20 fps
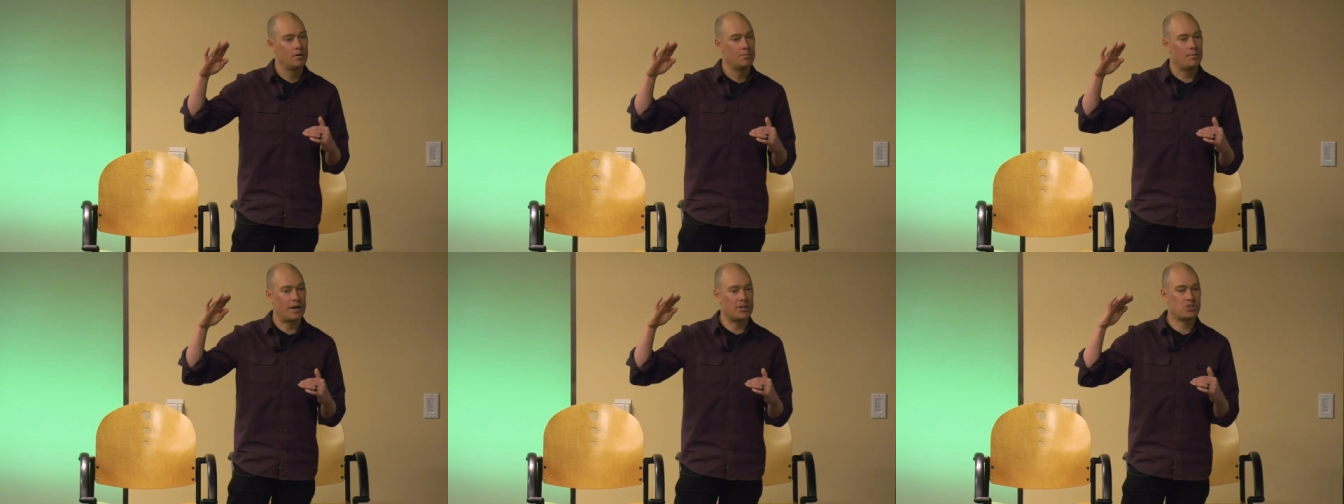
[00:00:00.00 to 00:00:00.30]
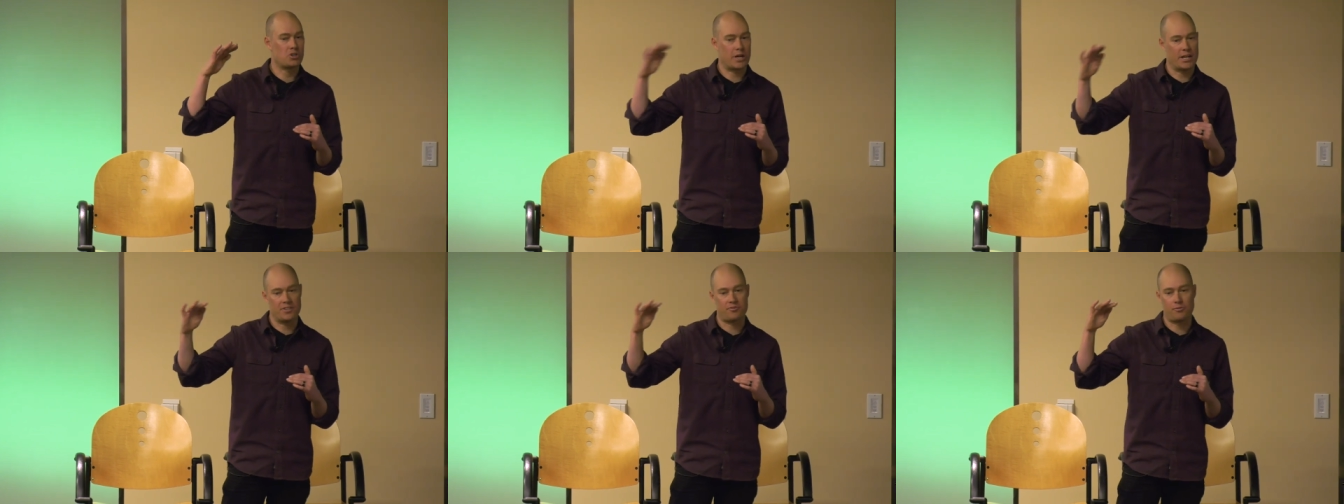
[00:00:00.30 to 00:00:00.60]
my
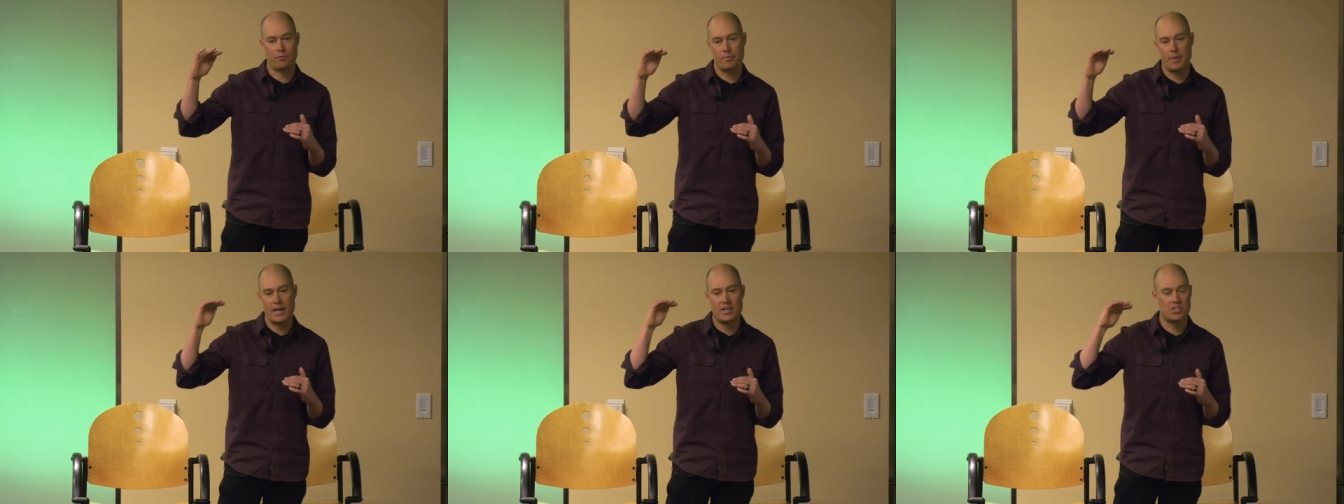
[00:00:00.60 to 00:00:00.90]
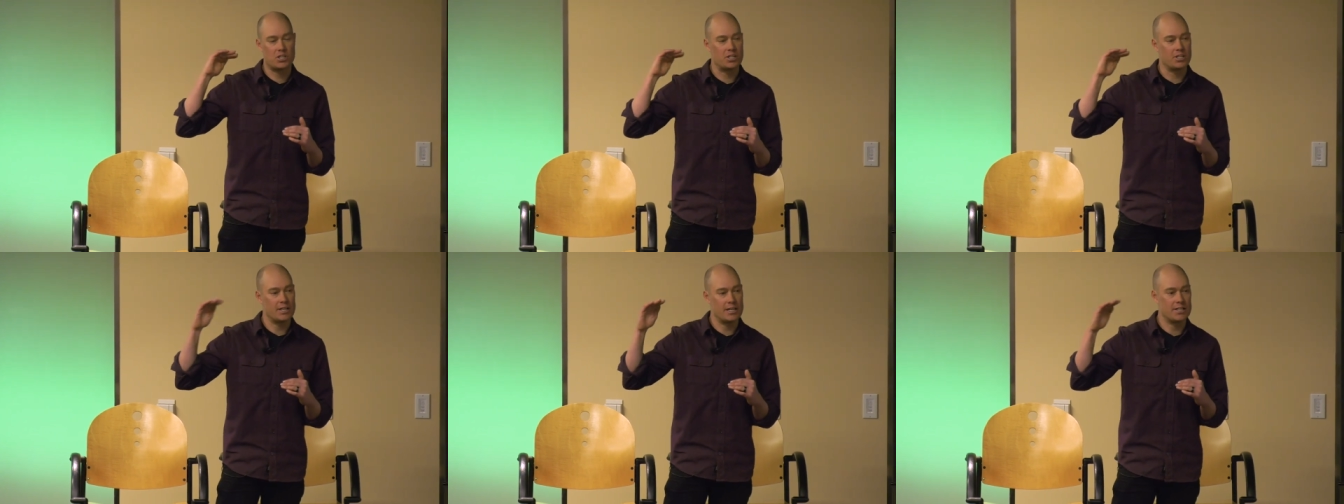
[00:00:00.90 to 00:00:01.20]

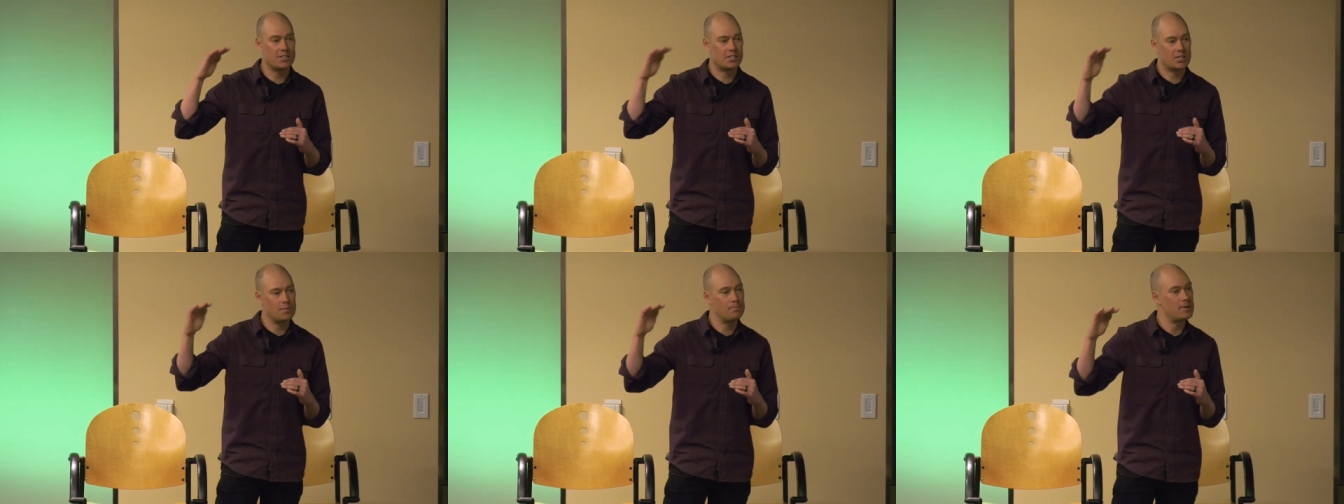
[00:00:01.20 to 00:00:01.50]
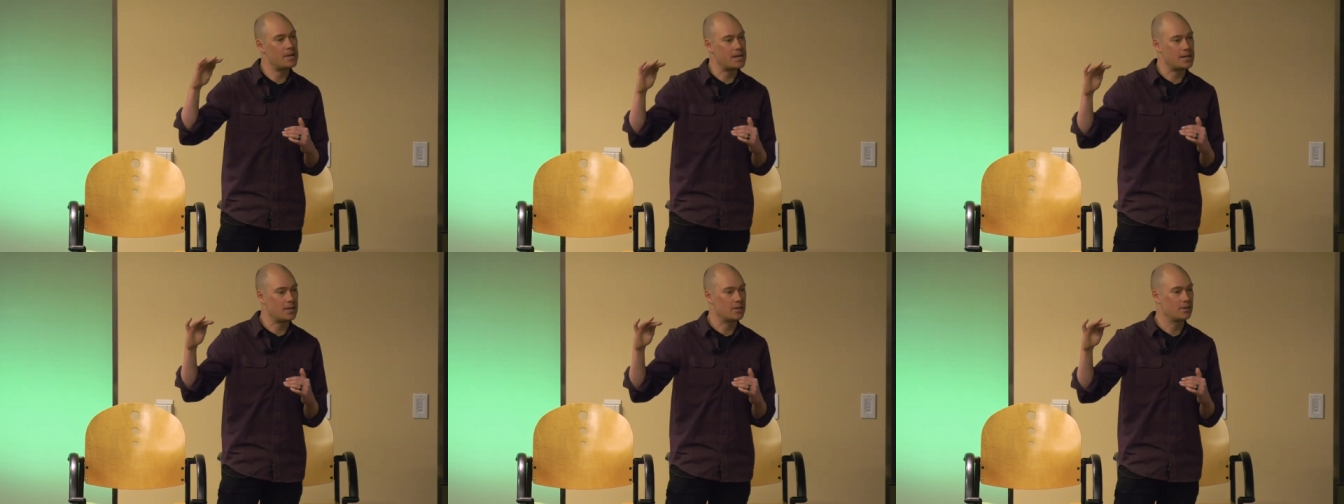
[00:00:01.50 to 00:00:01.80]
transformation needs to
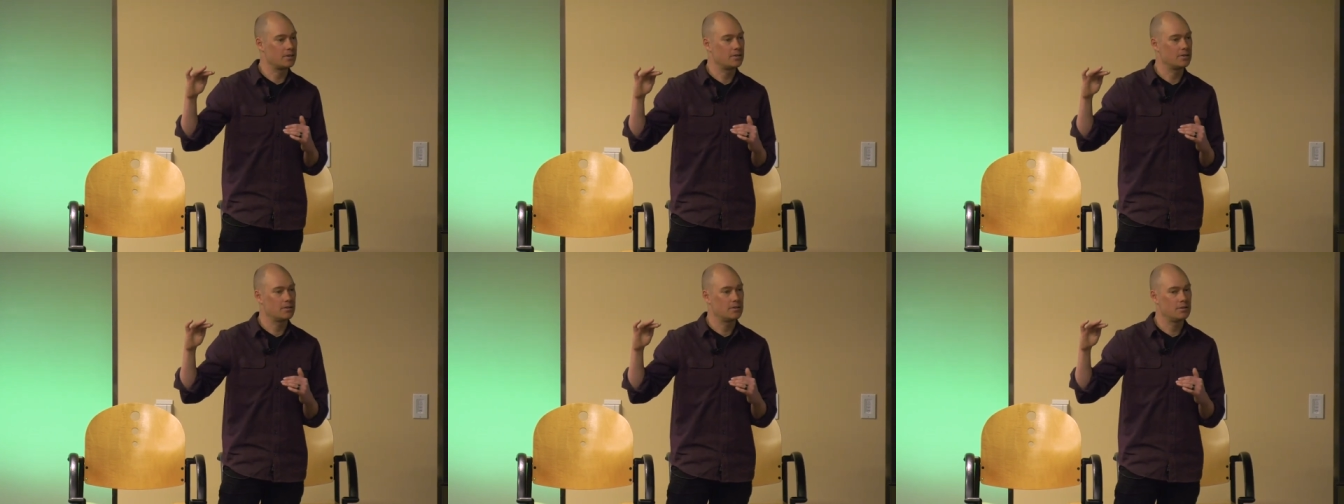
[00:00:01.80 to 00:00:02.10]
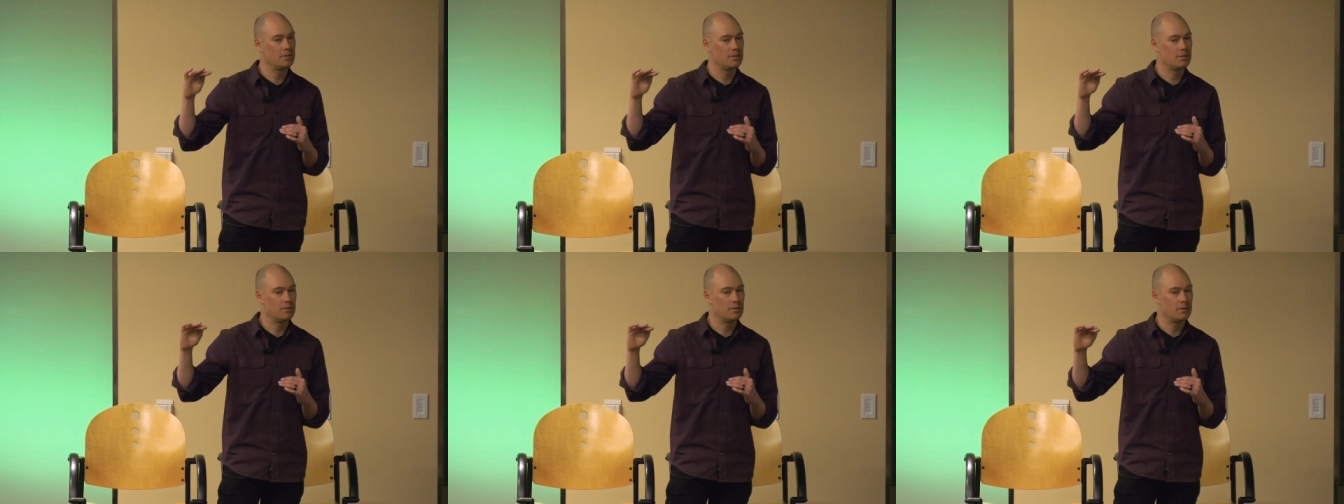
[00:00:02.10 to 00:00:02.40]
be?
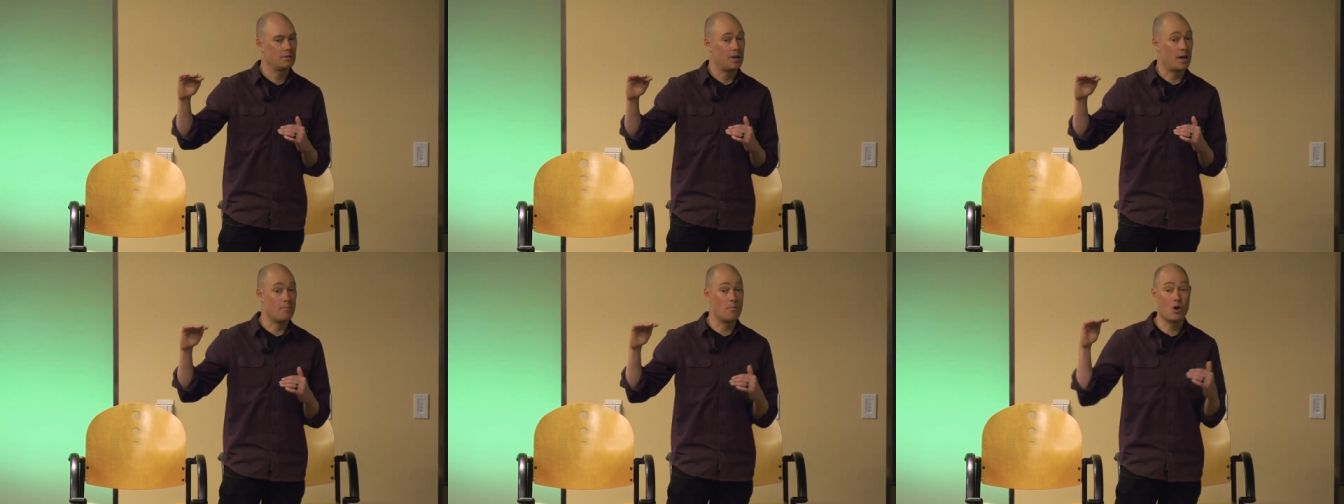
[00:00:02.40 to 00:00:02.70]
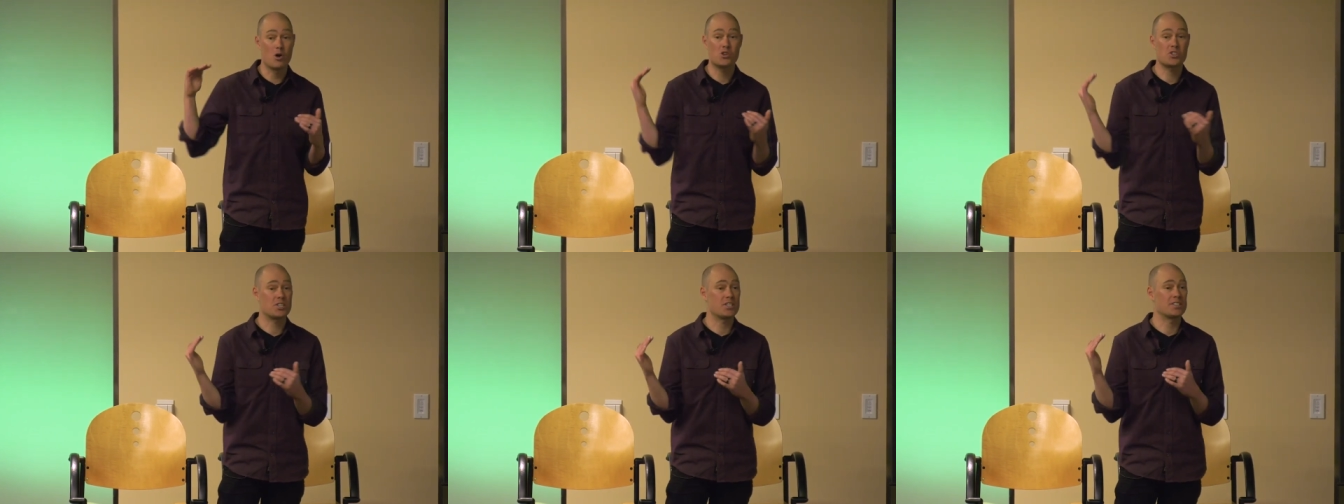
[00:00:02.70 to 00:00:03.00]
And
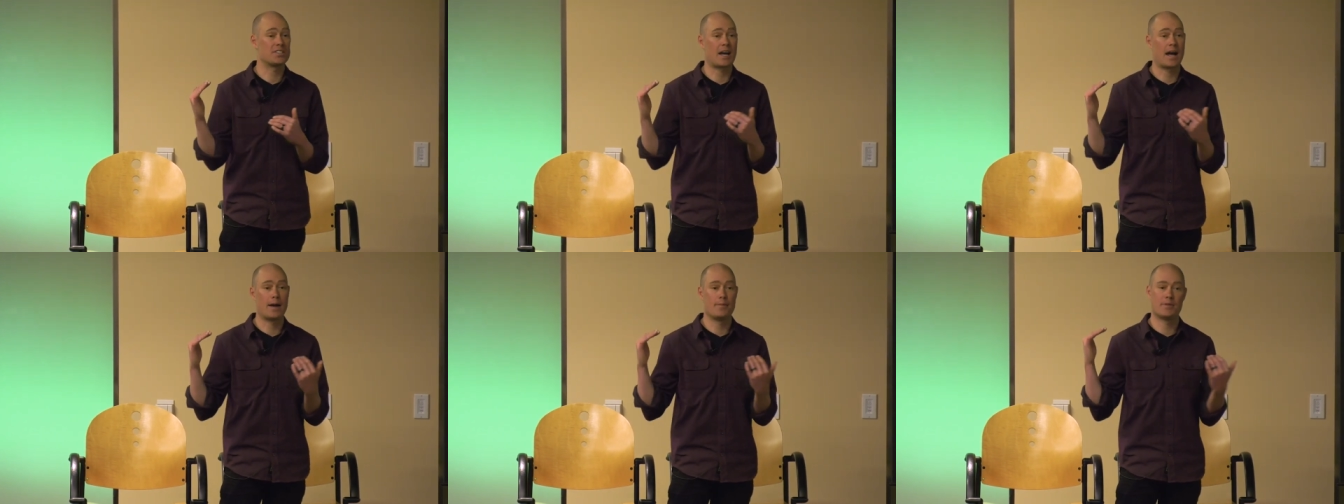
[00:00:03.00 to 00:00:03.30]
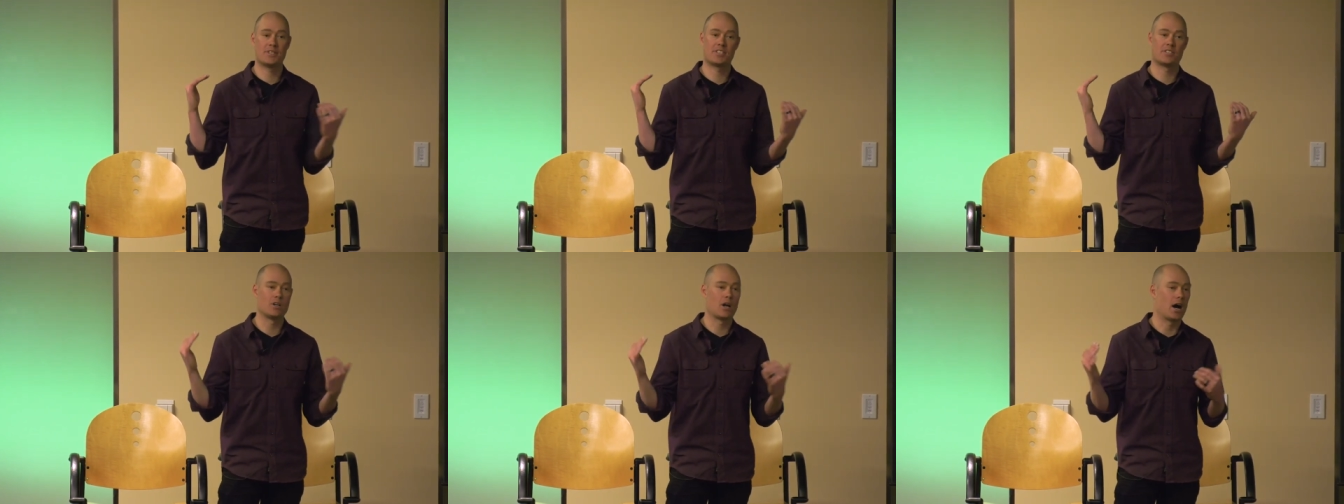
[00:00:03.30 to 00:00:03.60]
most of the
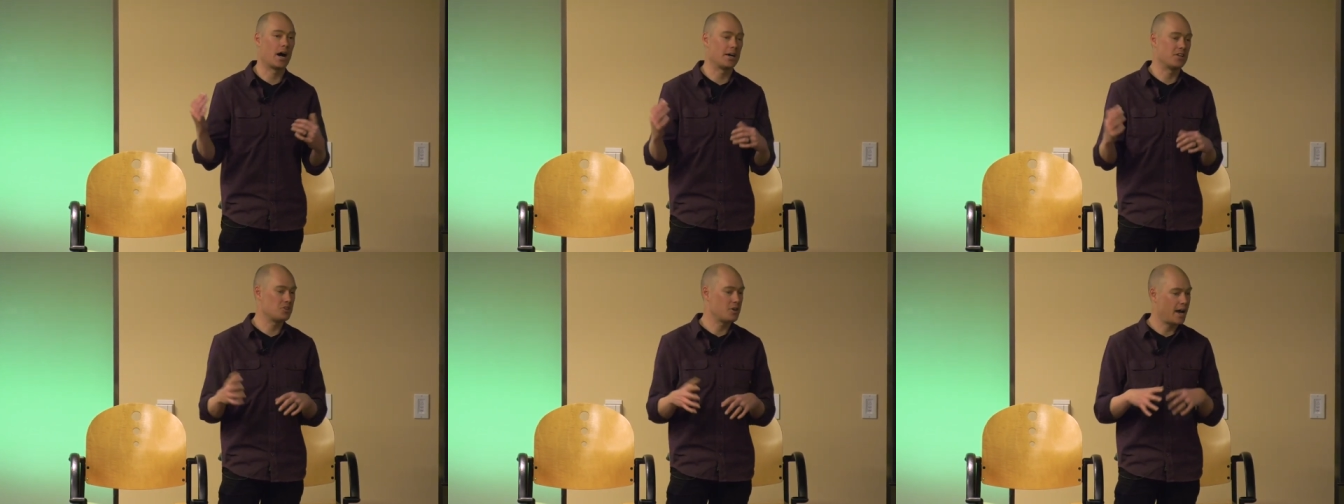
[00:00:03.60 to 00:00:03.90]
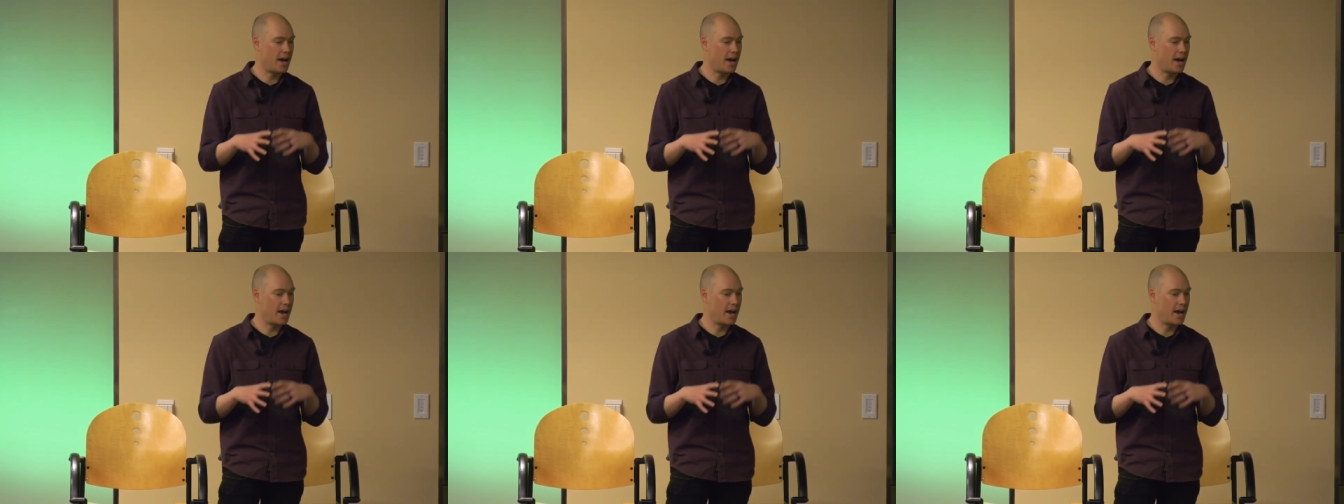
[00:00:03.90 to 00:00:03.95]
time, it's not.